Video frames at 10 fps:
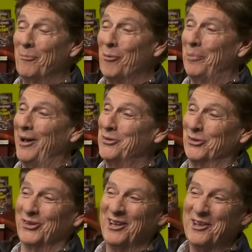
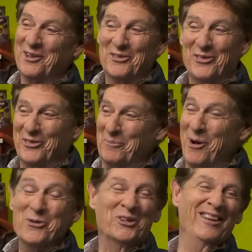patience. the
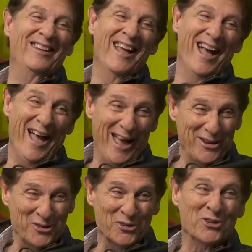most
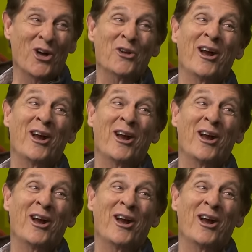anxious hunter